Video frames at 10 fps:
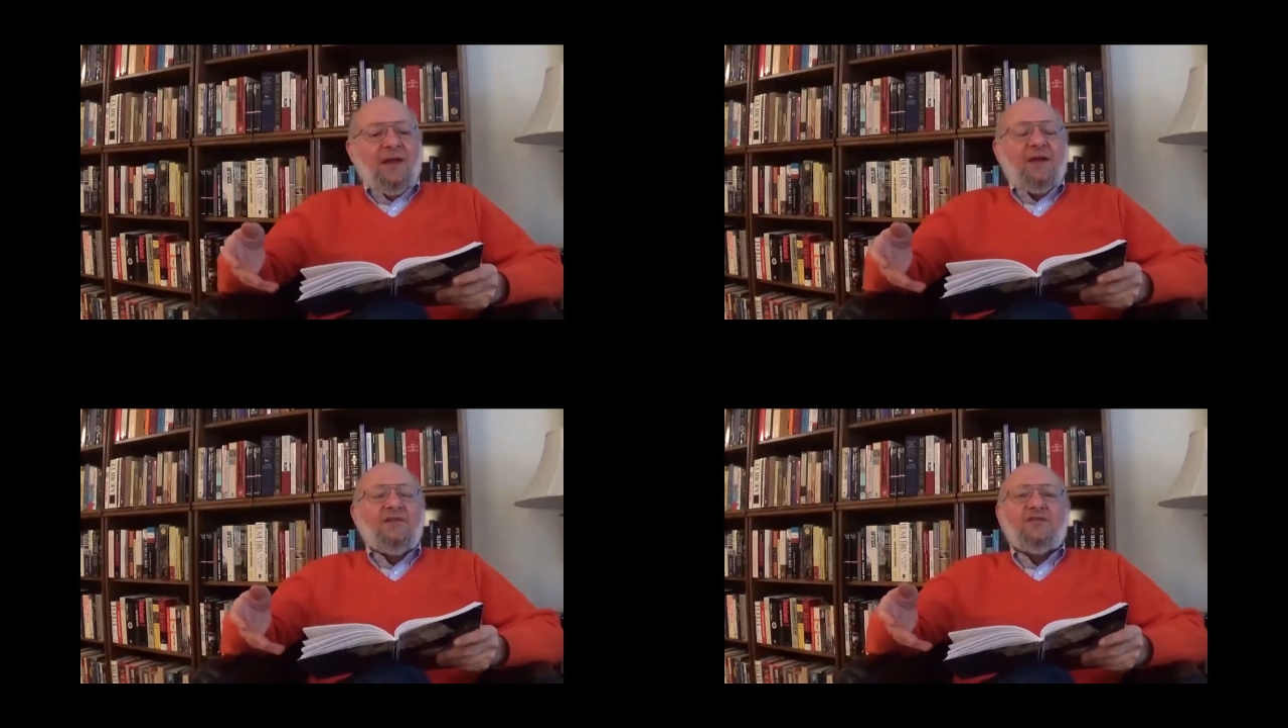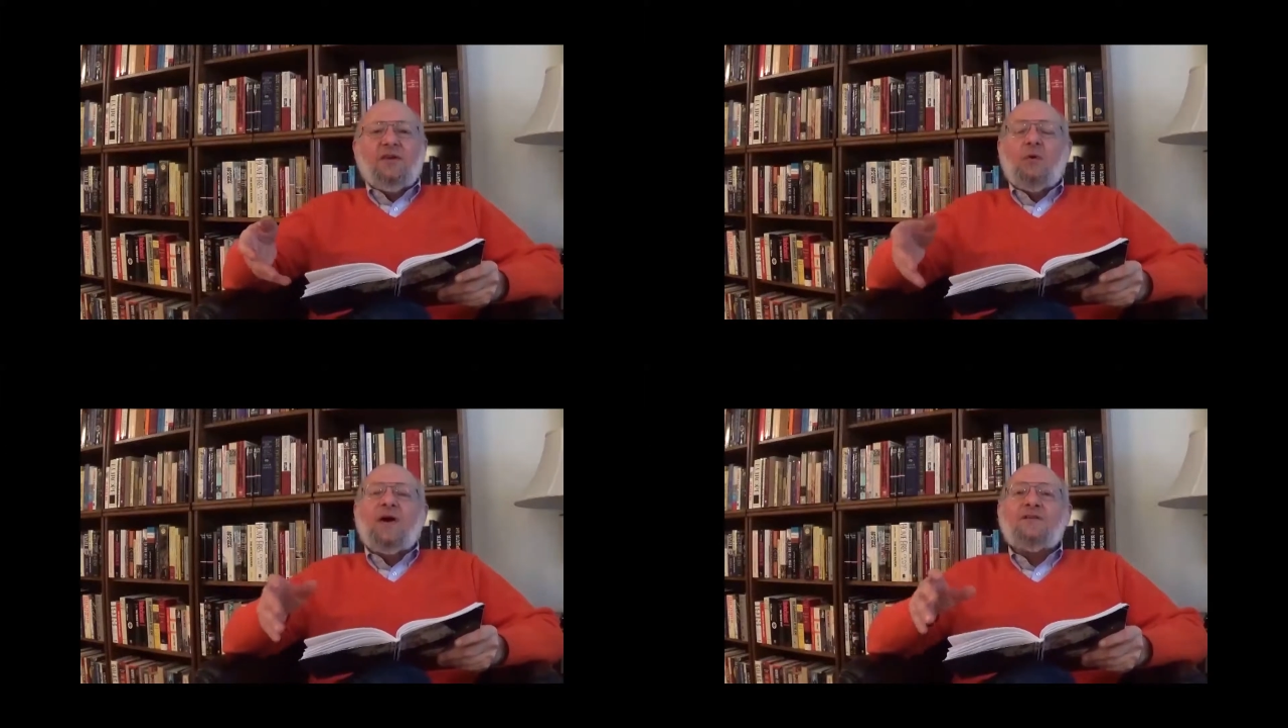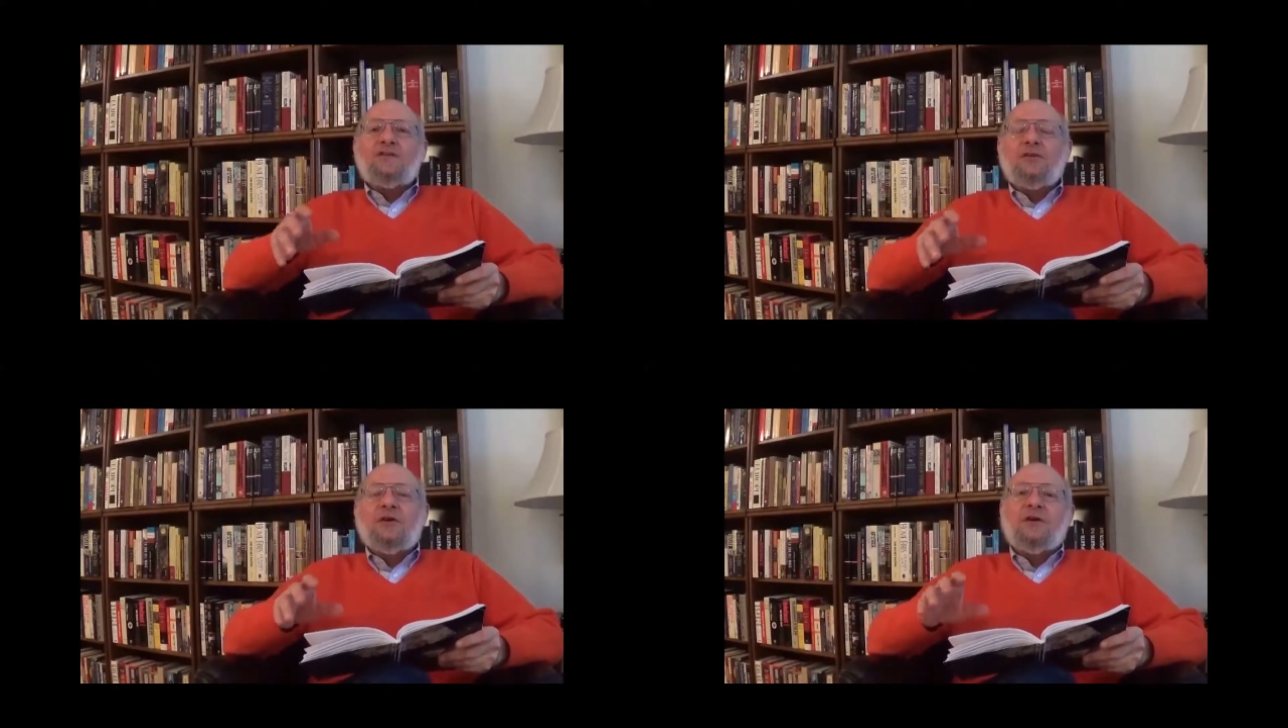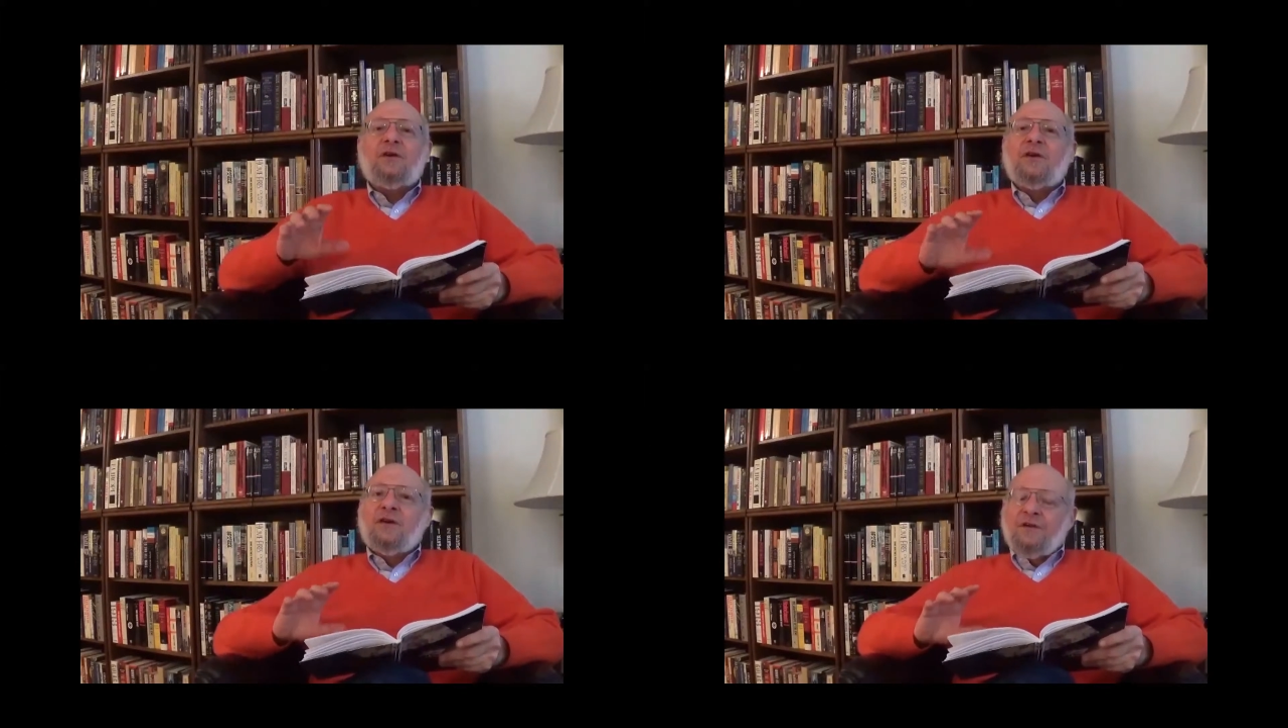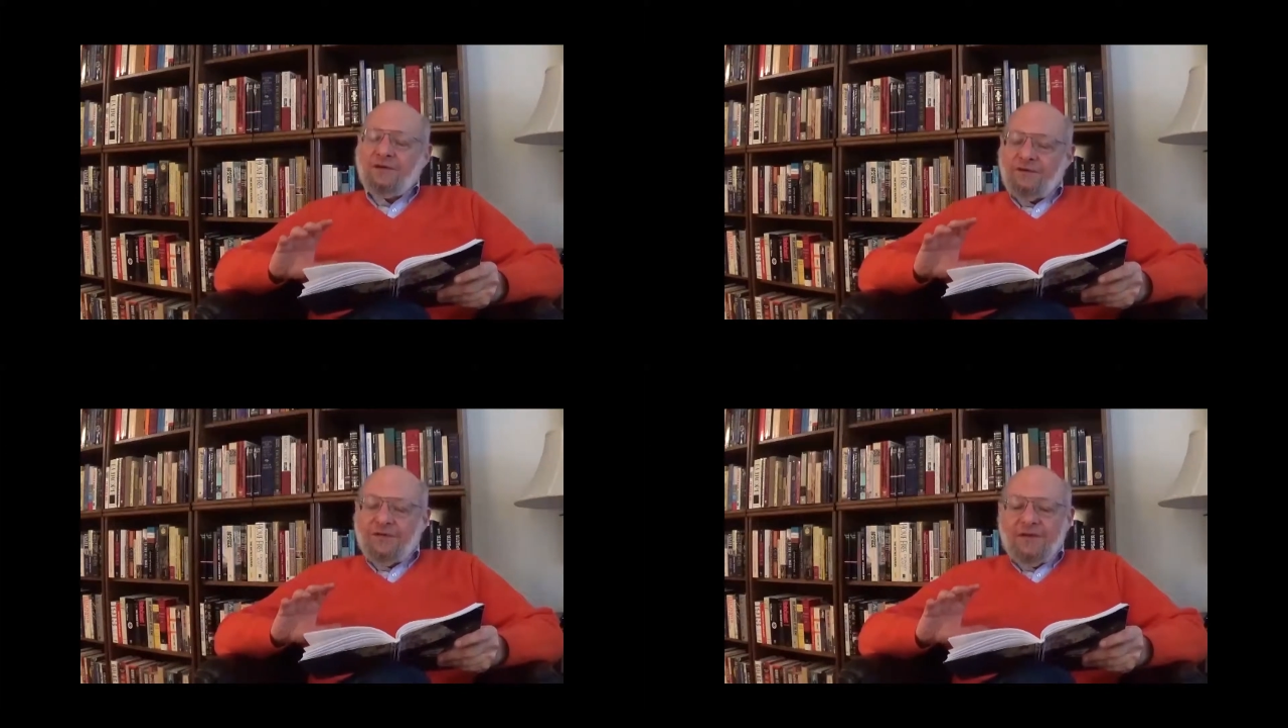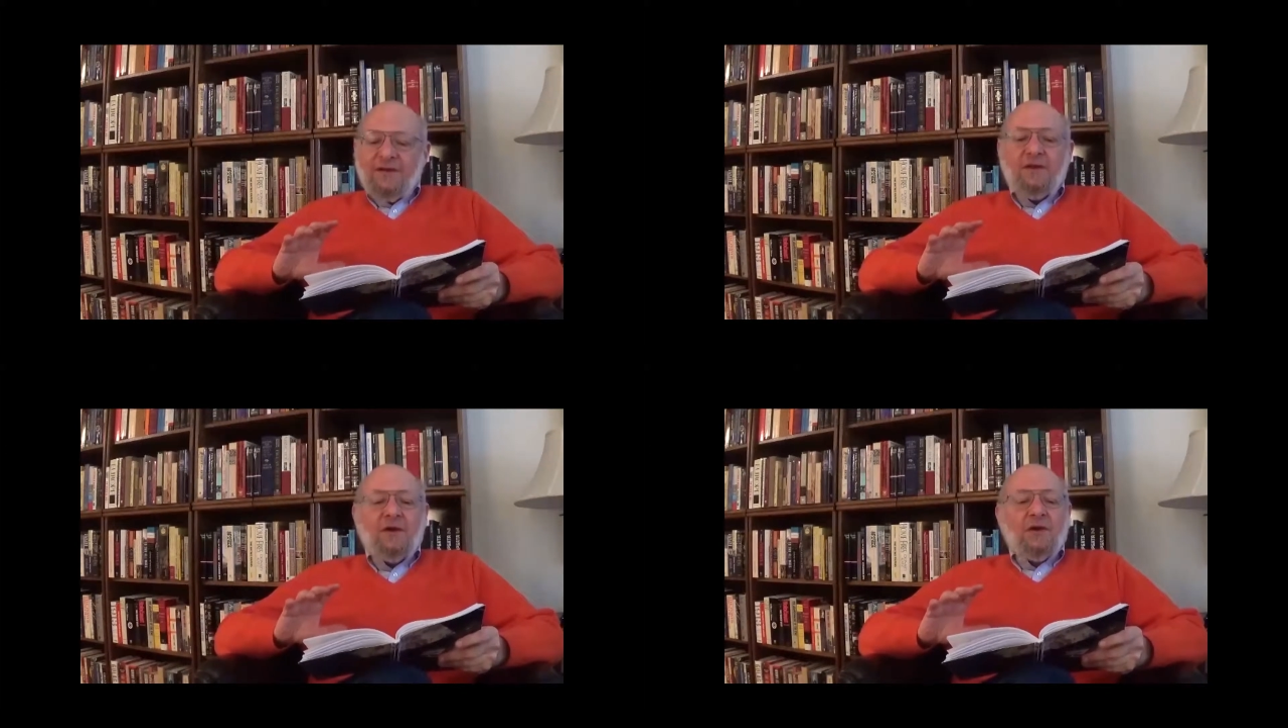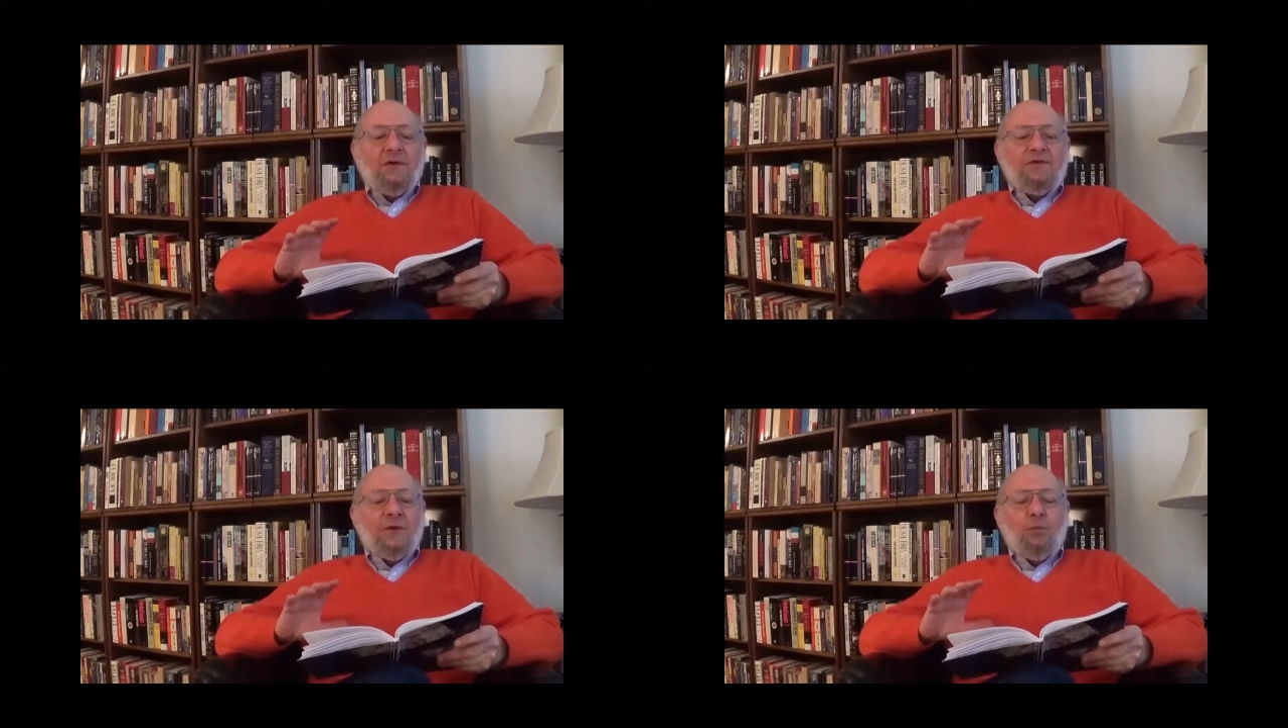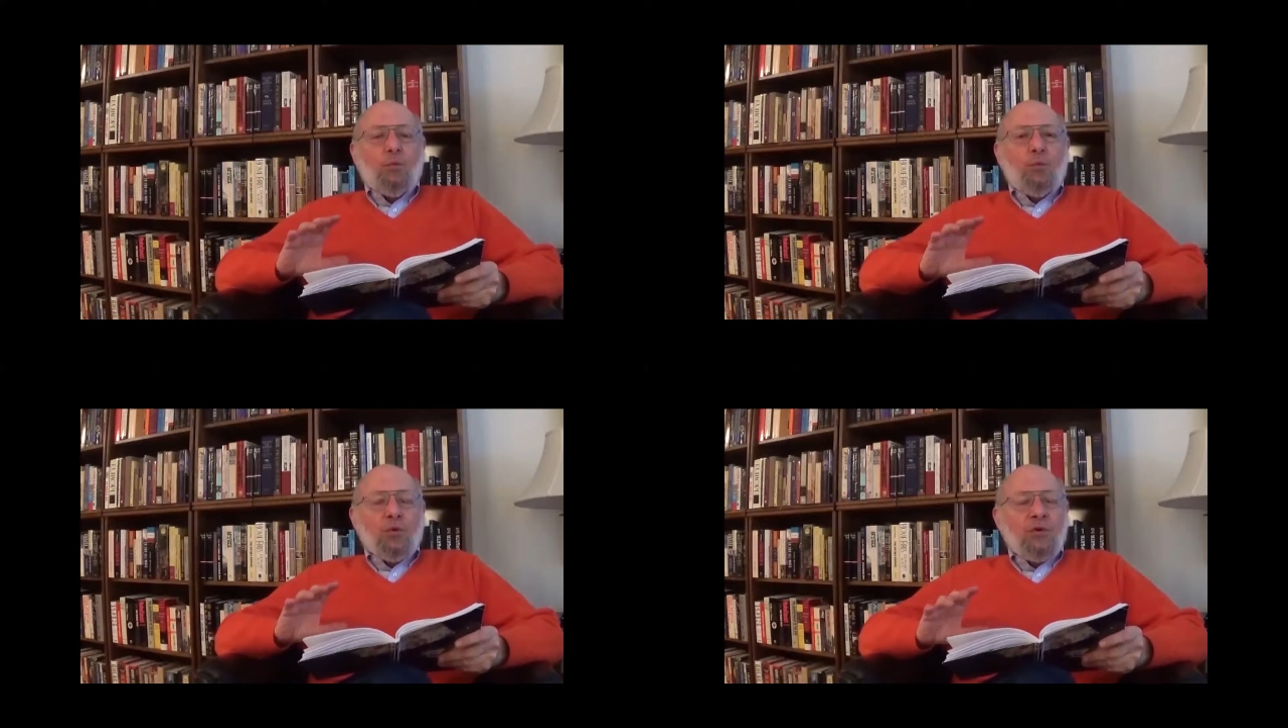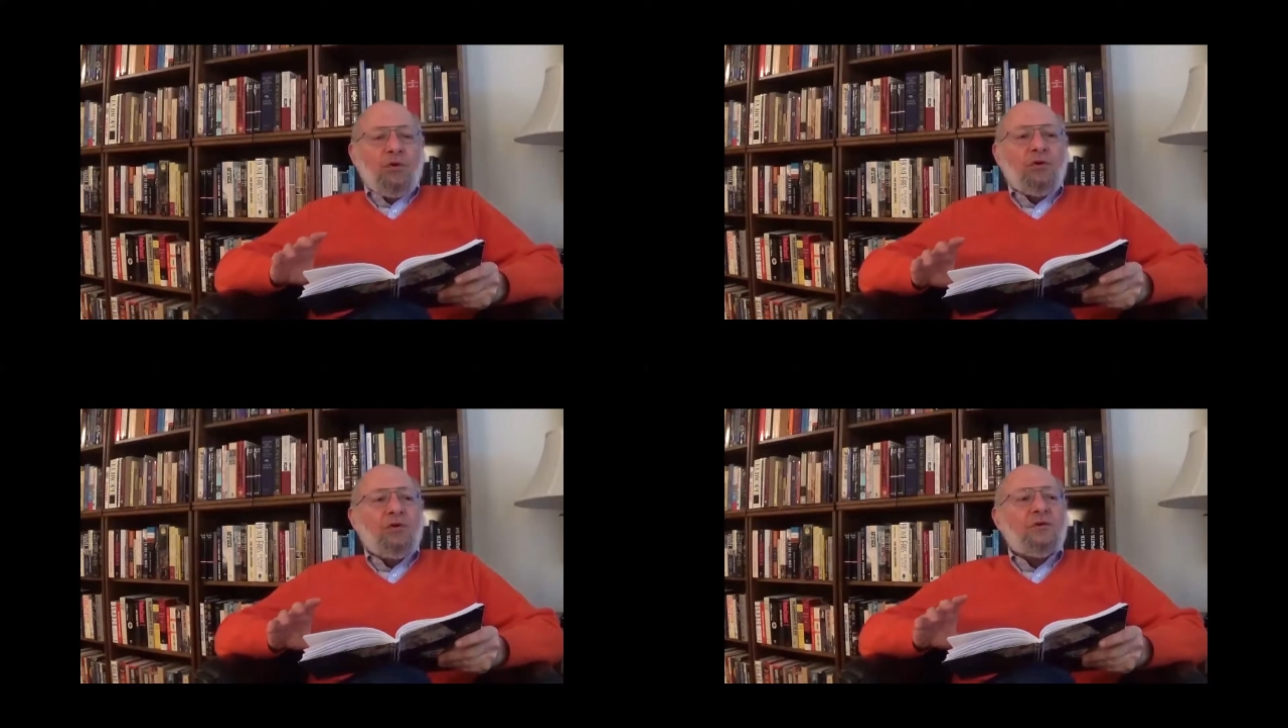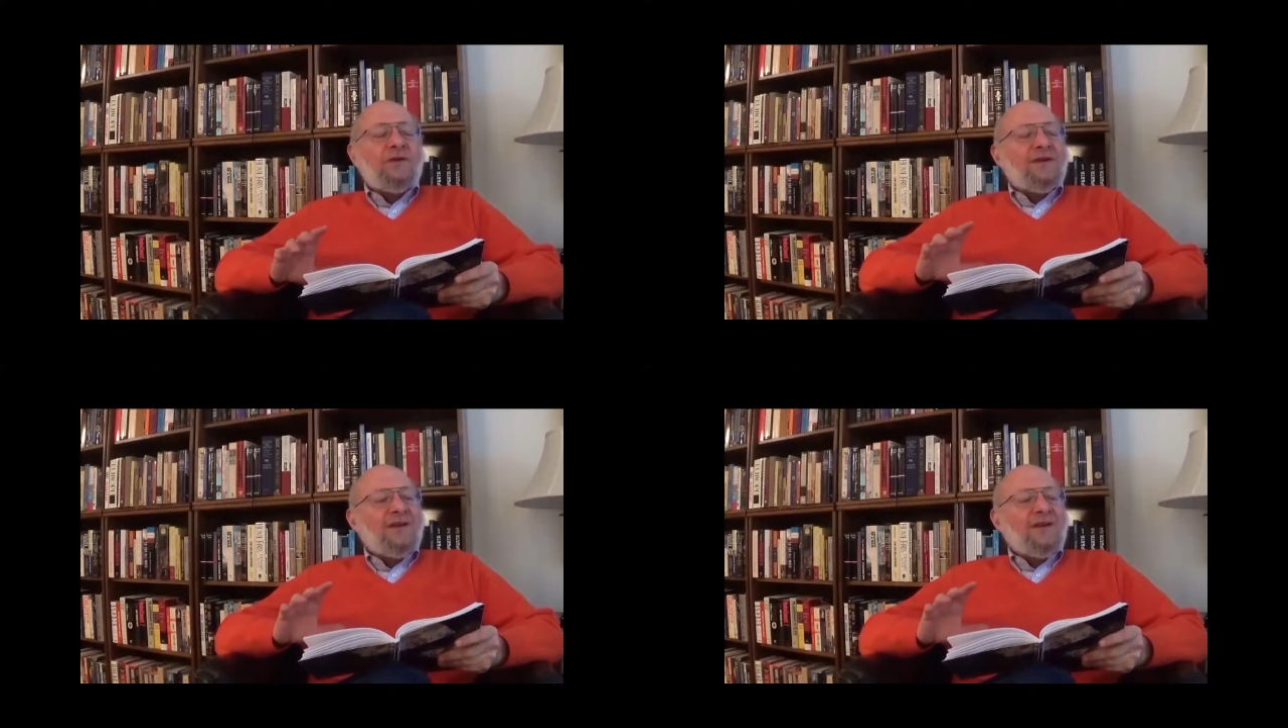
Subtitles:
And so I took some word